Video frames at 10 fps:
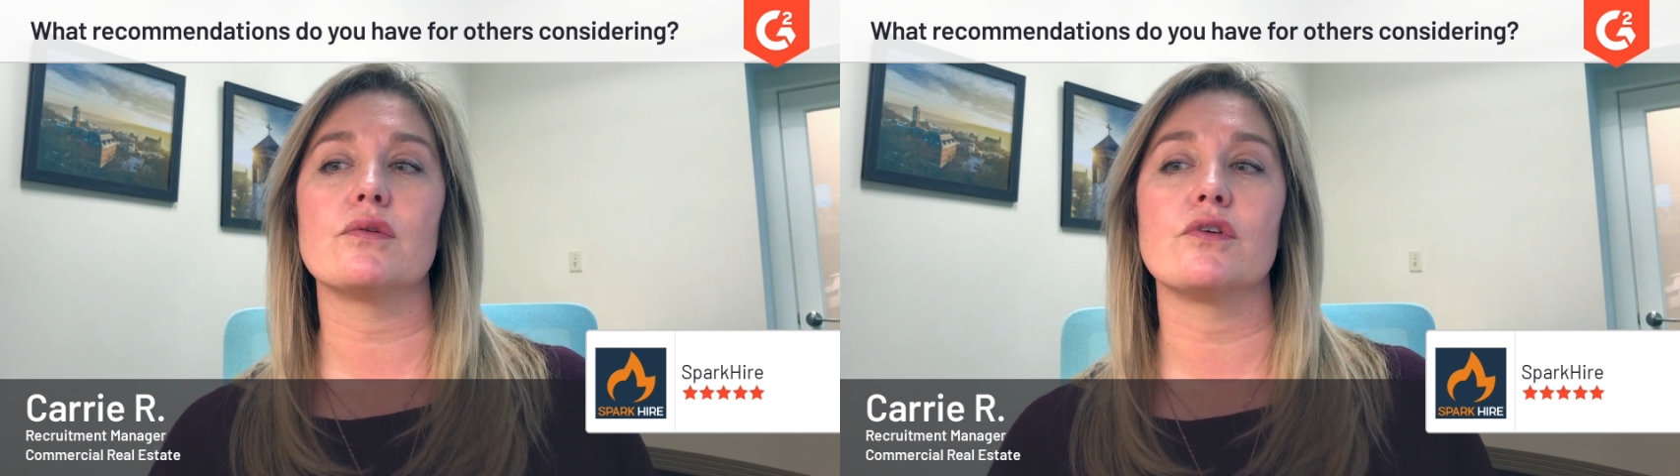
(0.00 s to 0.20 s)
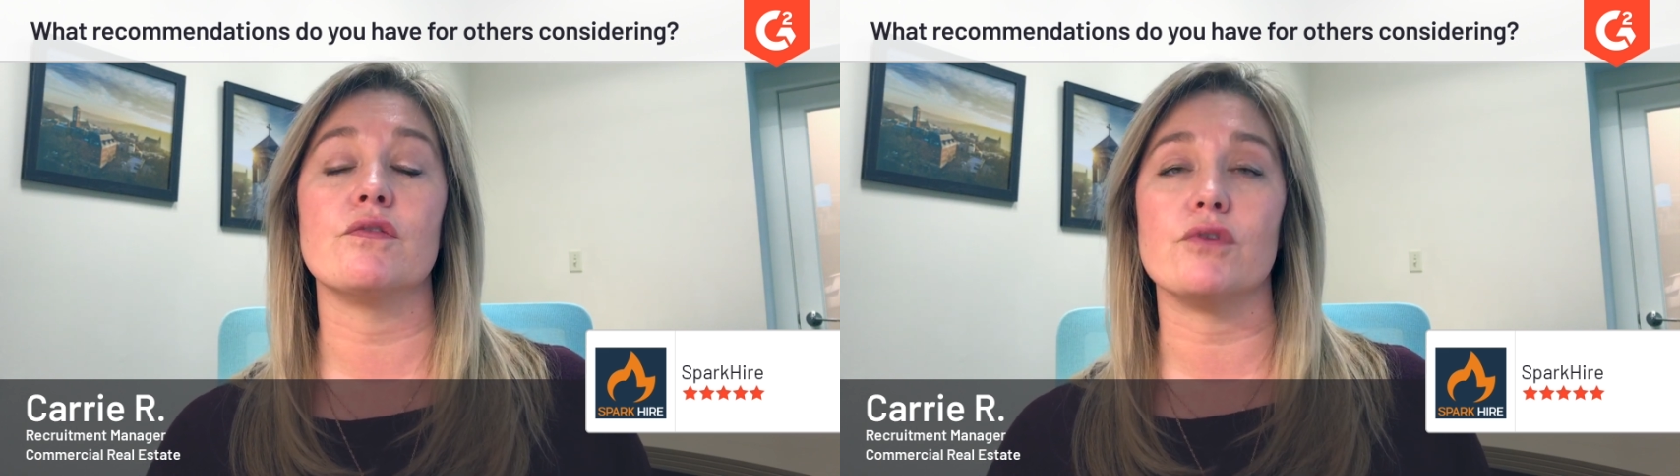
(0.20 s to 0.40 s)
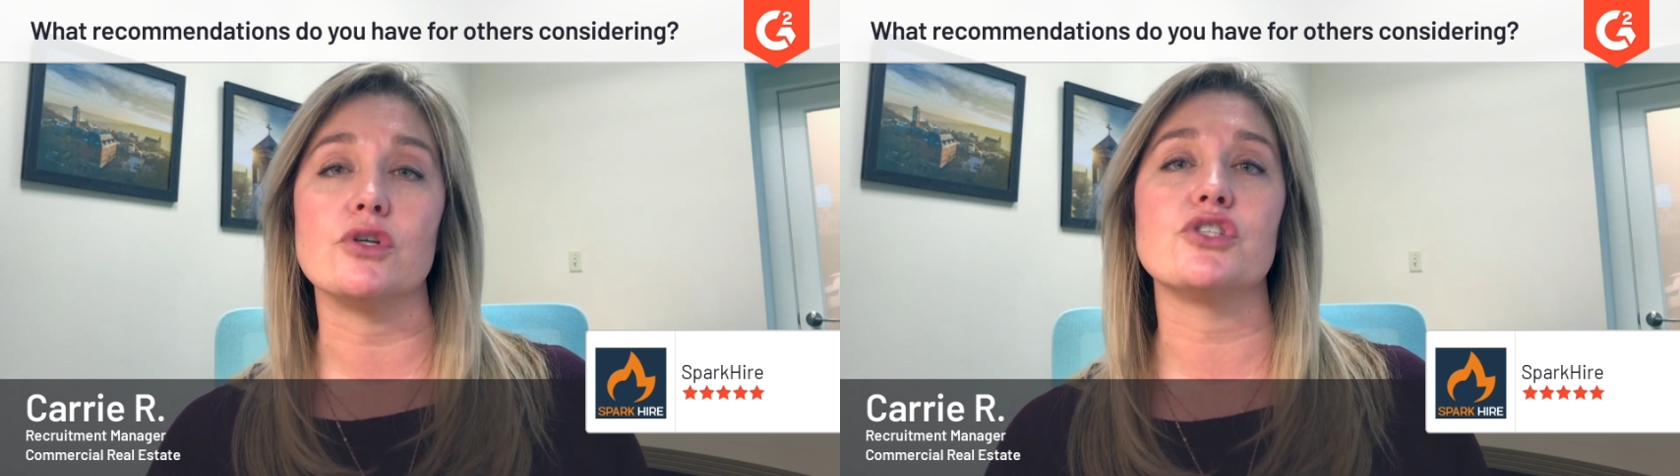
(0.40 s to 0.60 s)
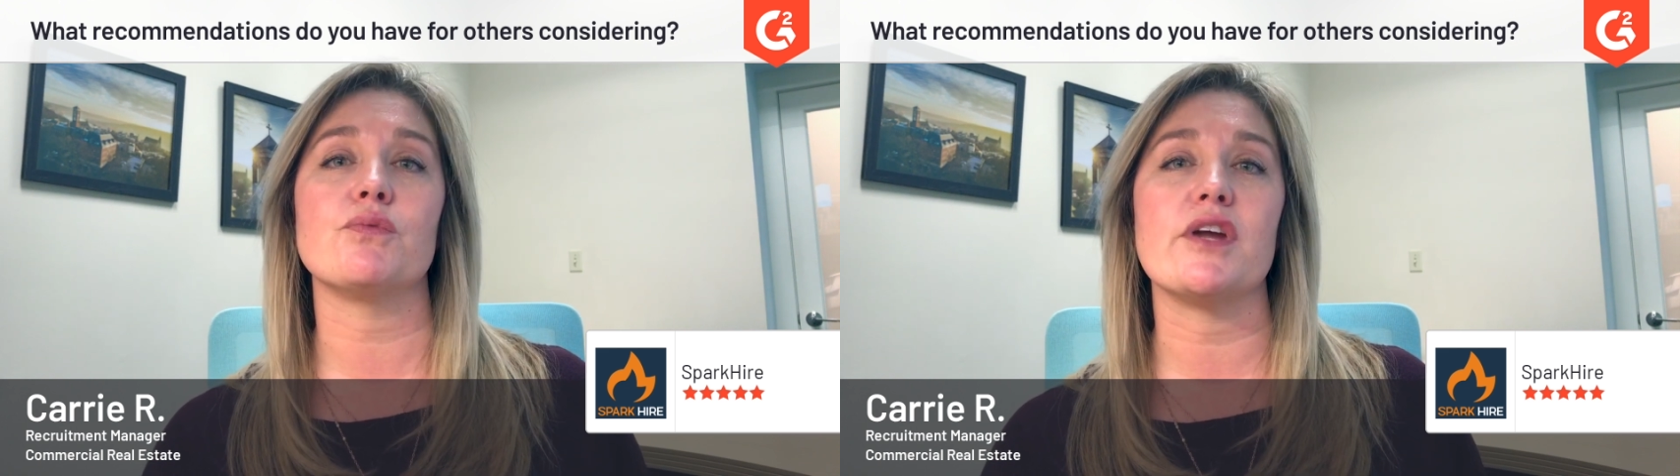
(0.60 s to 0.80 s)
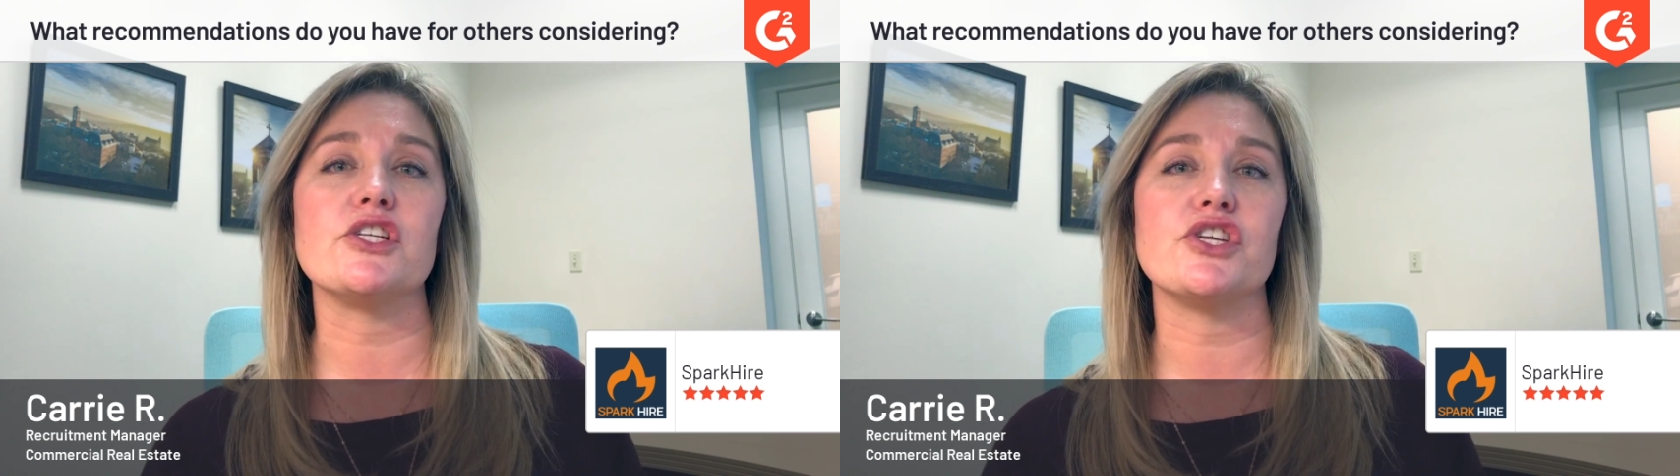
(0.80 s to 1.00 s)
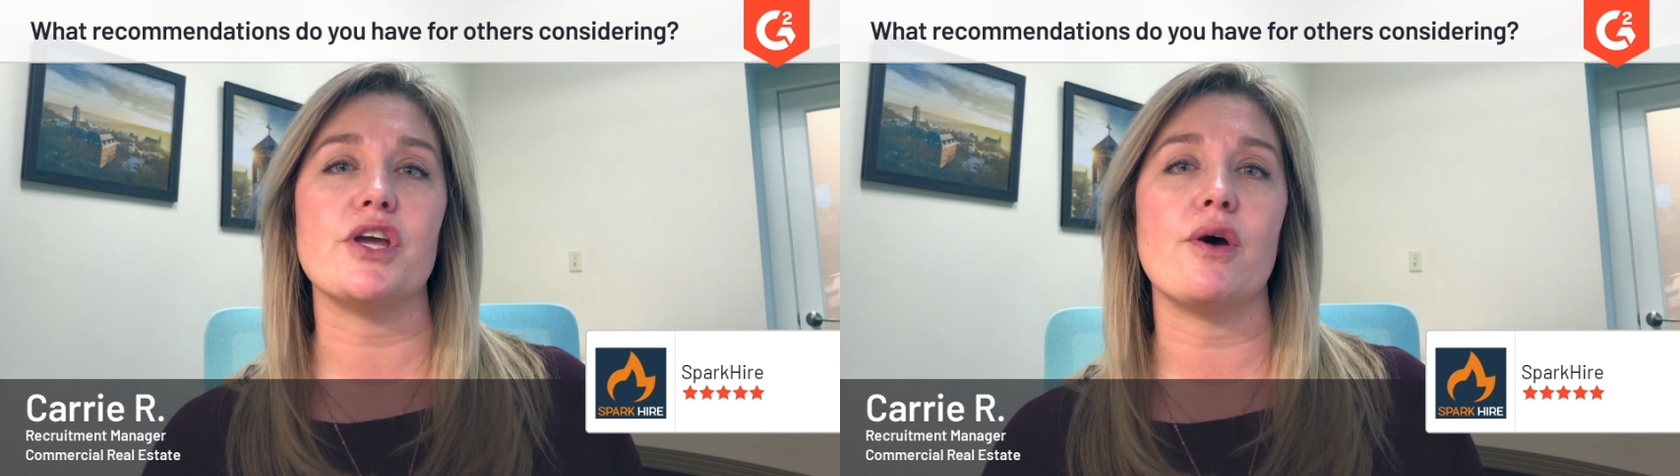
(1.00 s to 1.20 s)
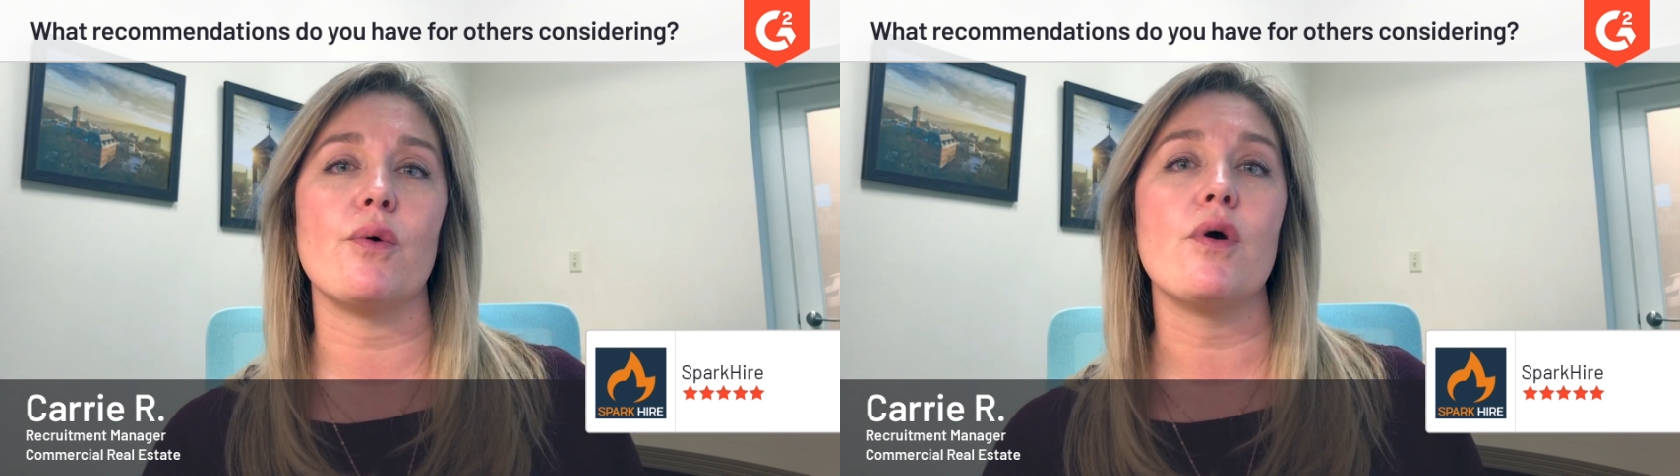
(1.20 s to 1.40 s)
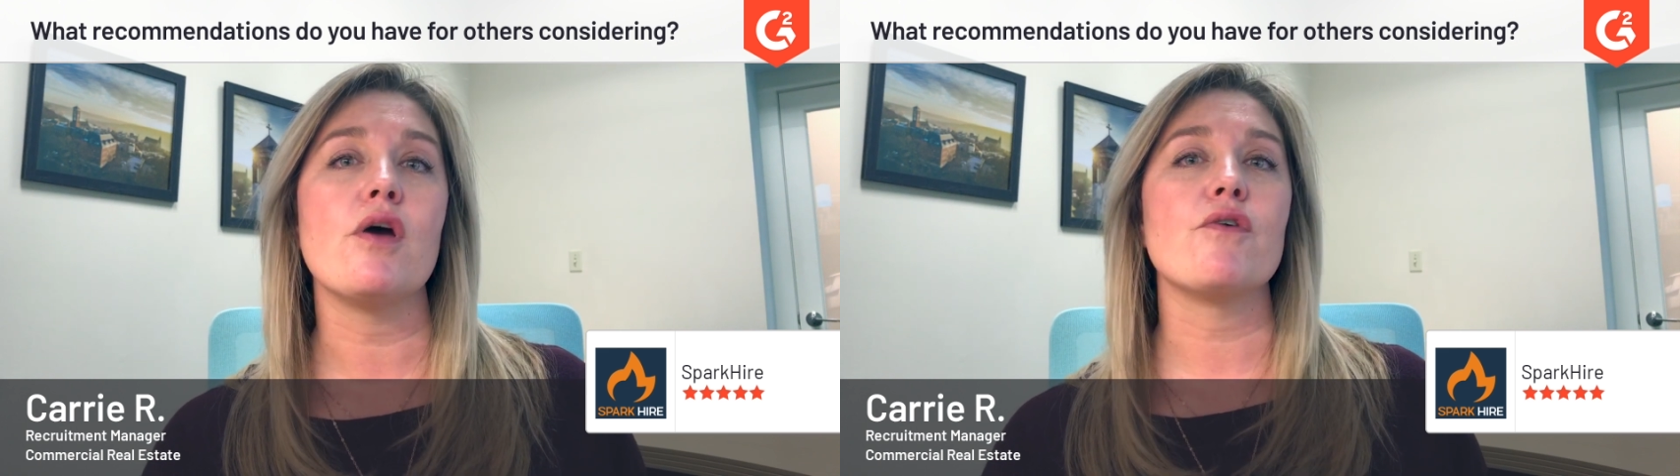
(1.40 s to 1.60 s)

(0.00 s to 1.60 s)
conversion ratio